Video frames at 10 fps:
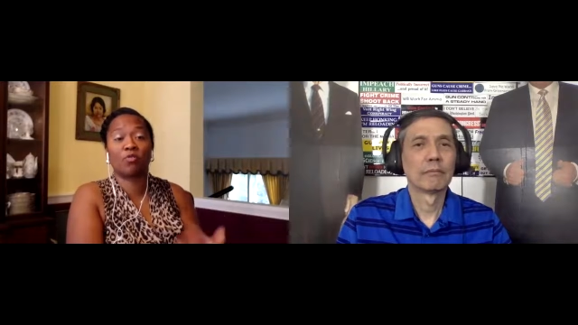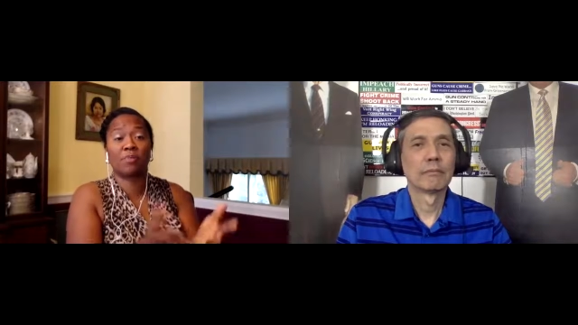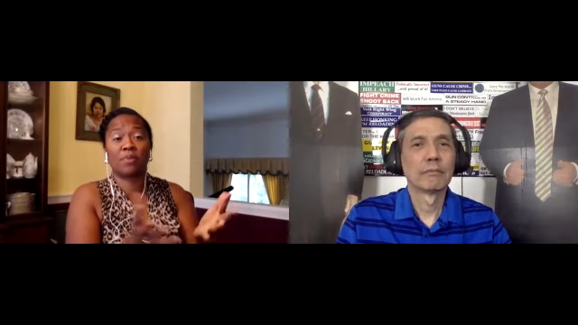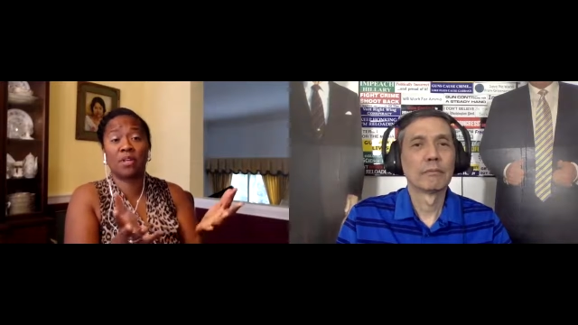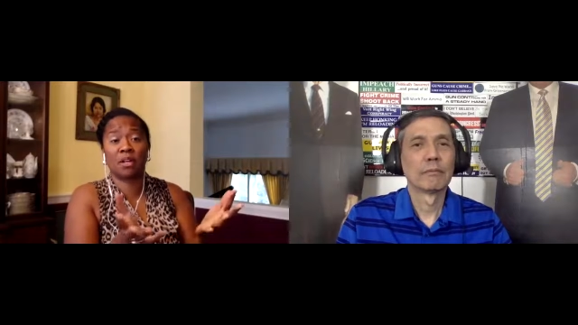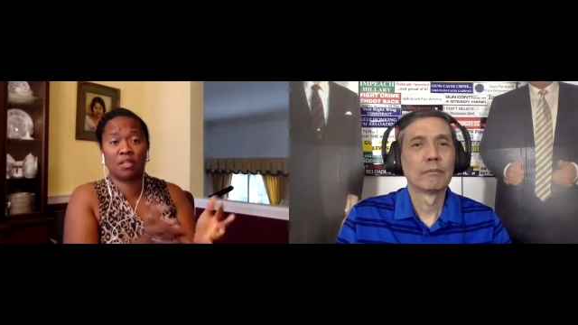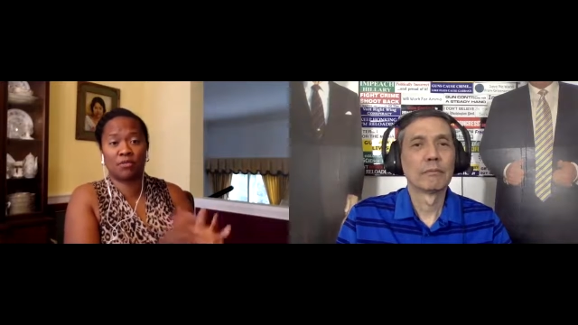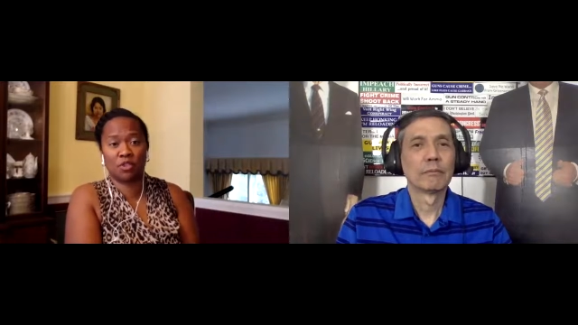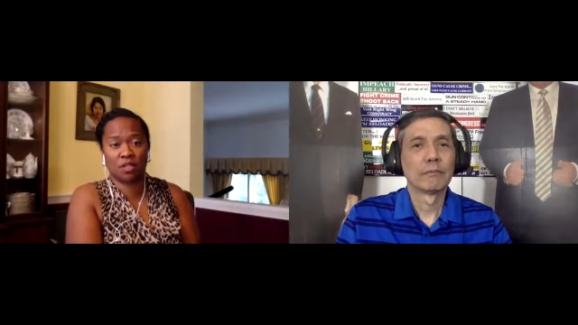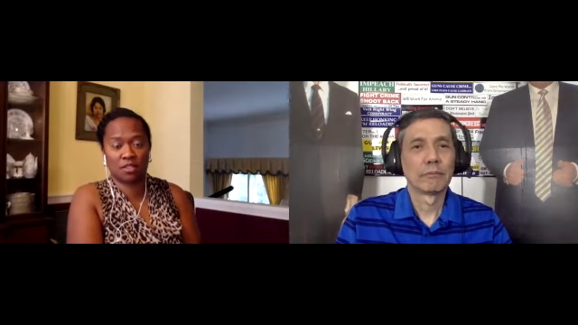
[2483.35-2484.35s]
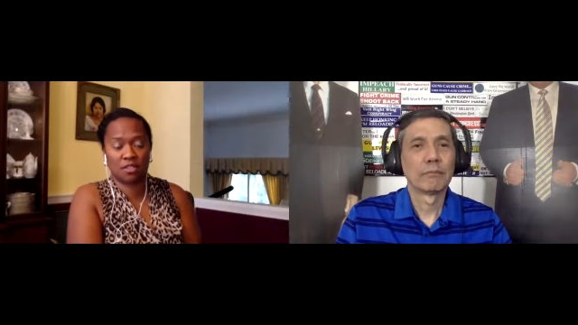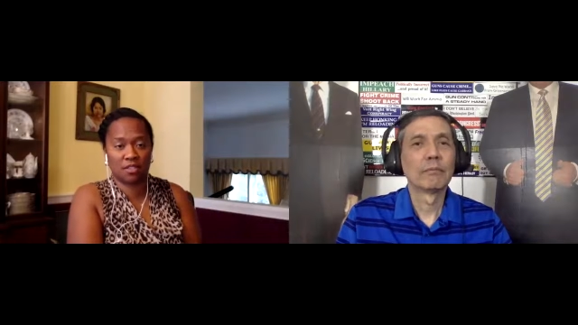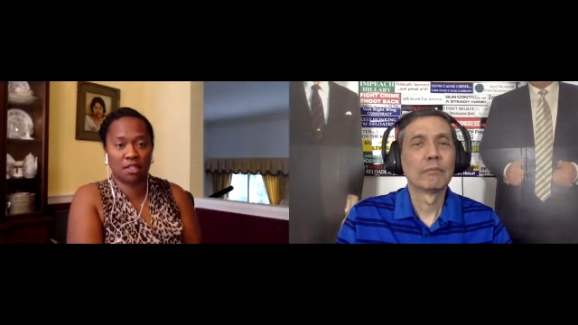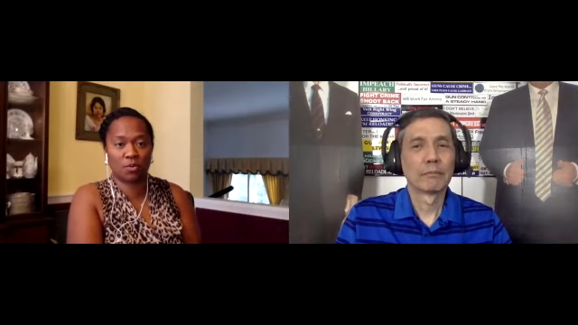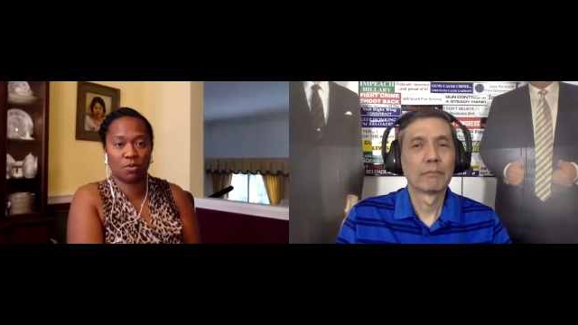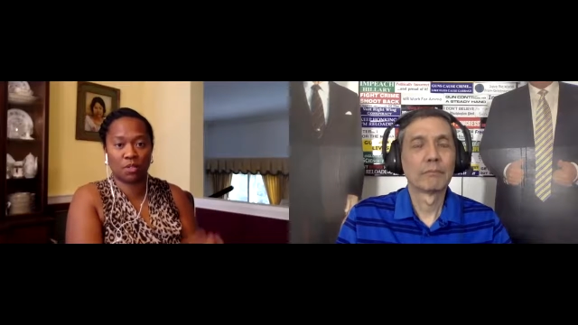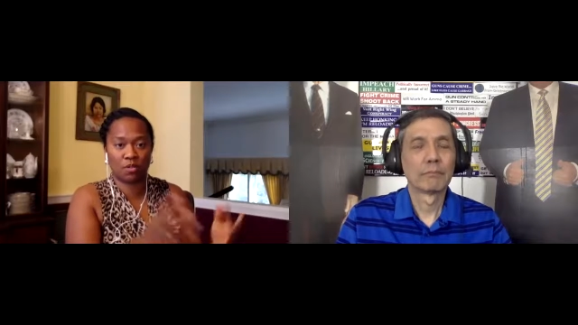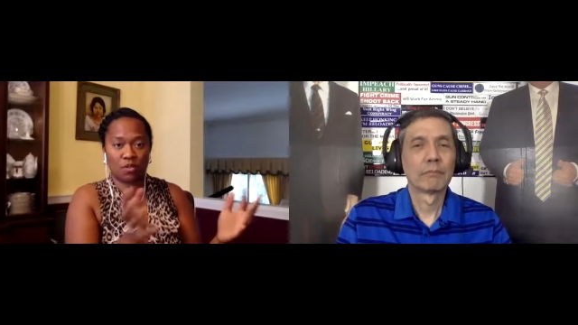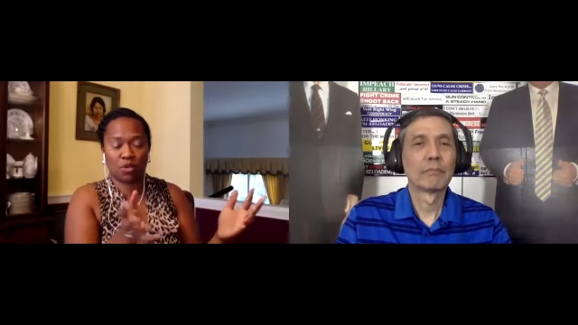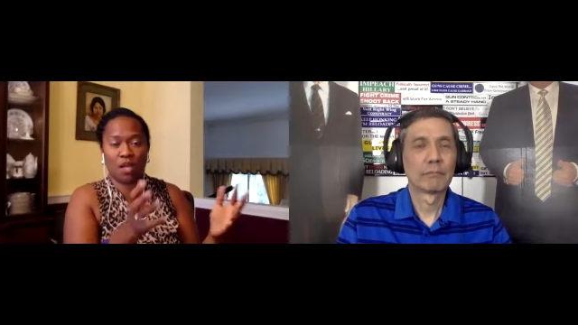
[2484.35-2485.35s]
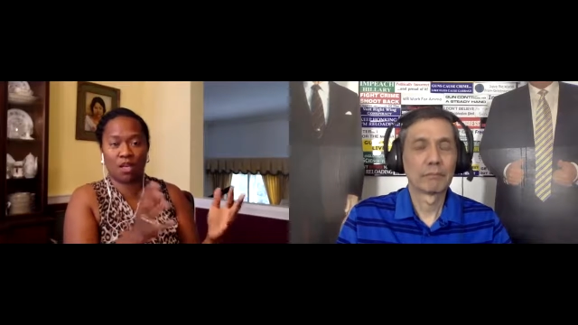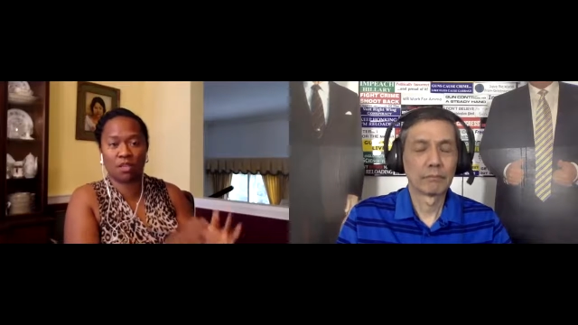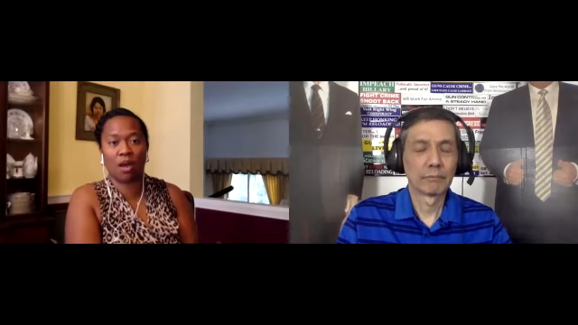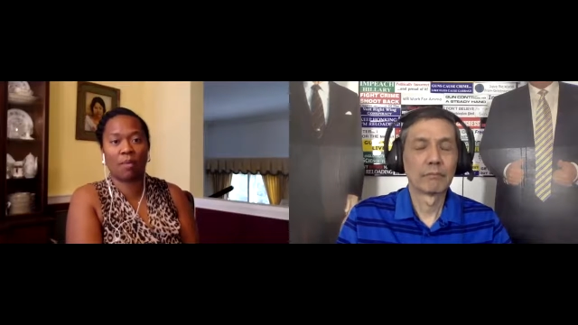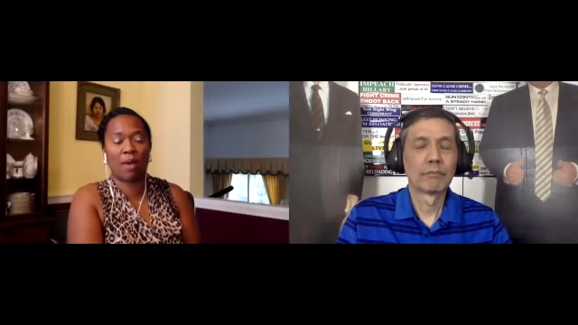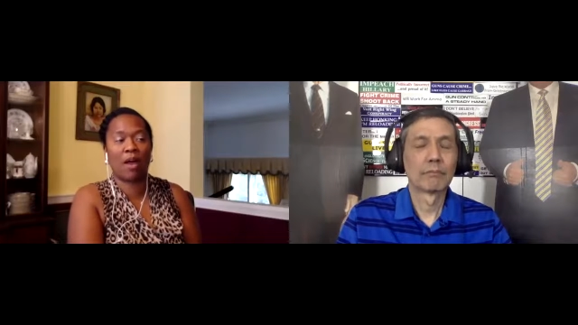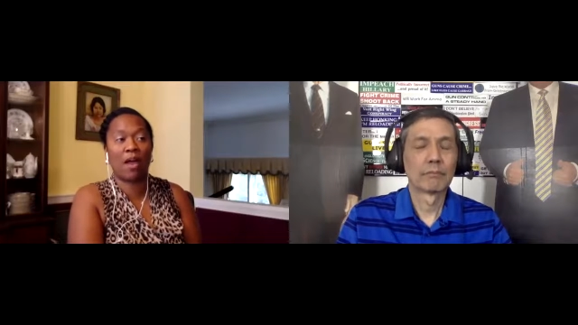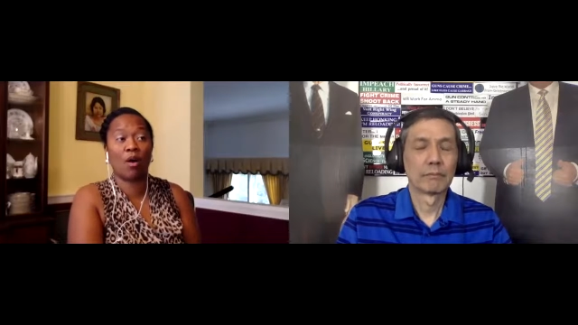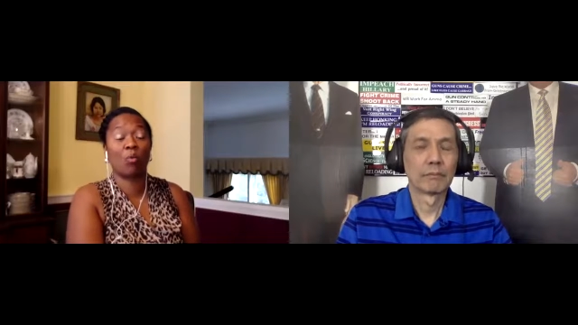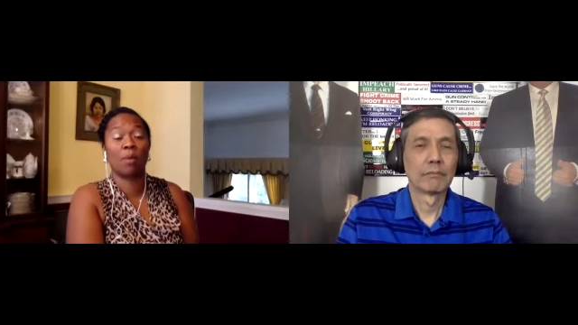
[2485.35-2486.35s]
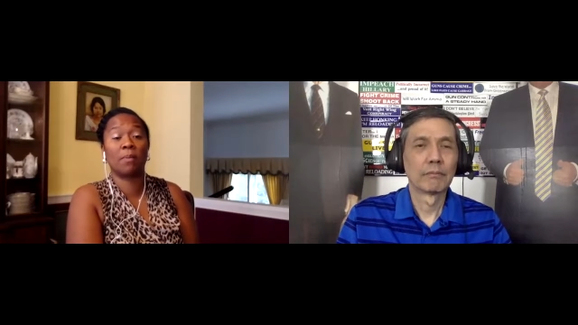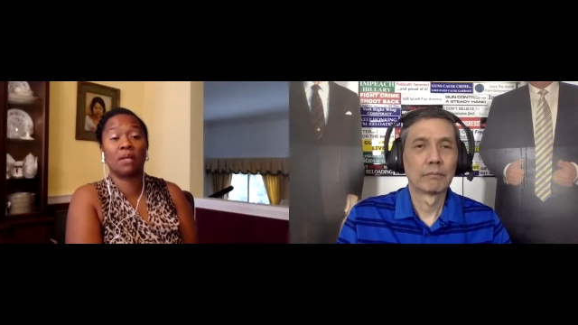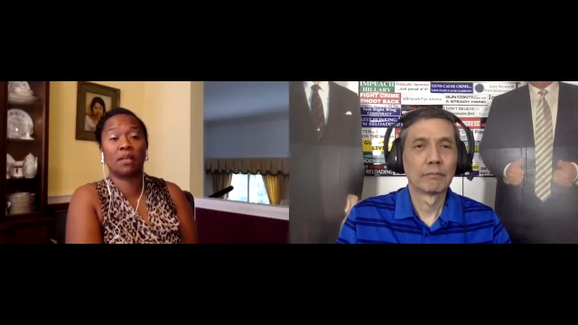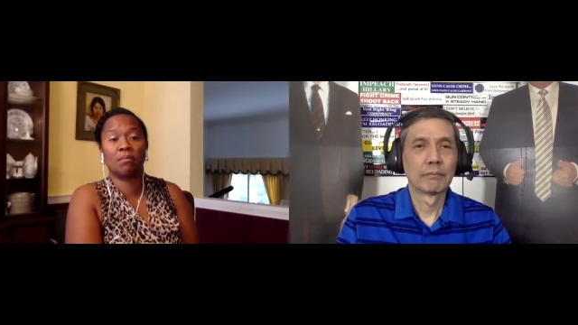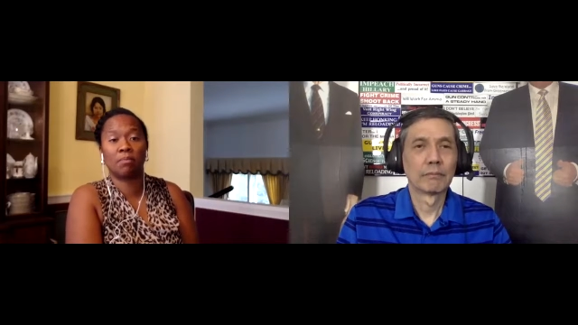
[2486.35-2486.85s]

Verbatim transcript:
Speaker 1: reproductive justice that's what they're trying to talk about how women